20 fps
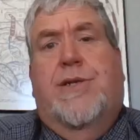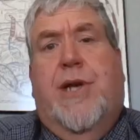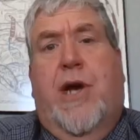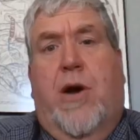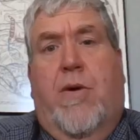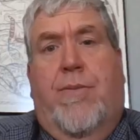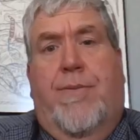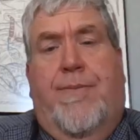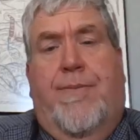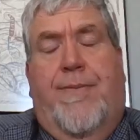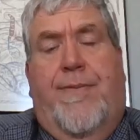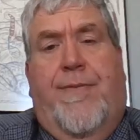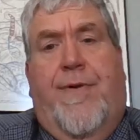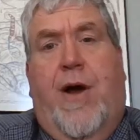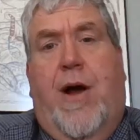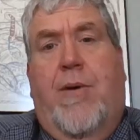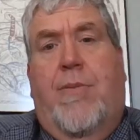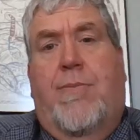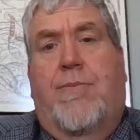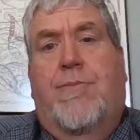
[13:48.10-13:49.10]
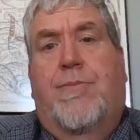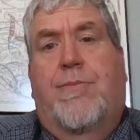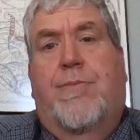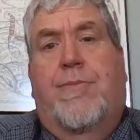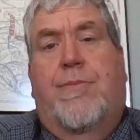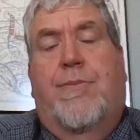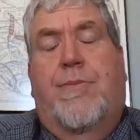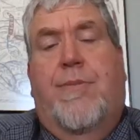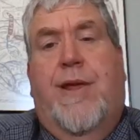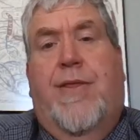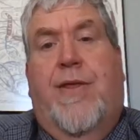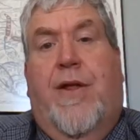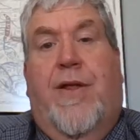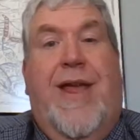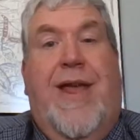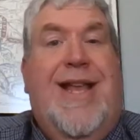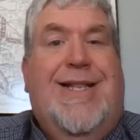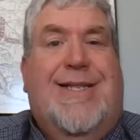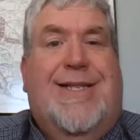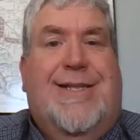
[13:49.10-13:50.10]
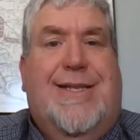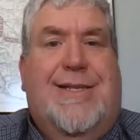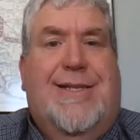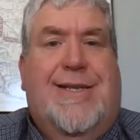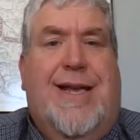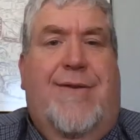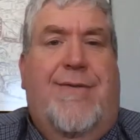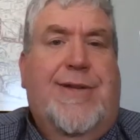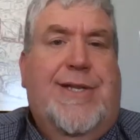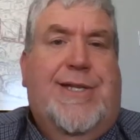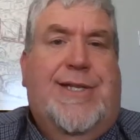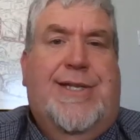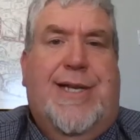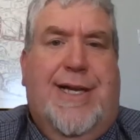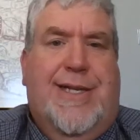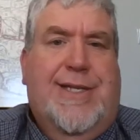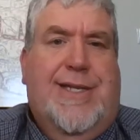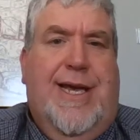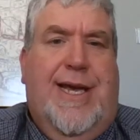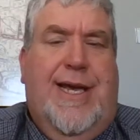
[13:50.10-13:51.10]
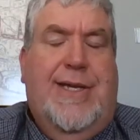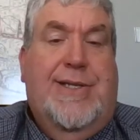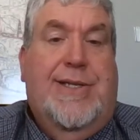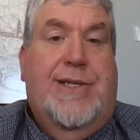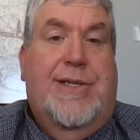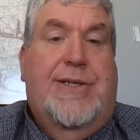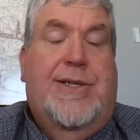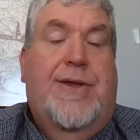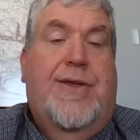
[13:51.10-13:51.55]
so from the late 760s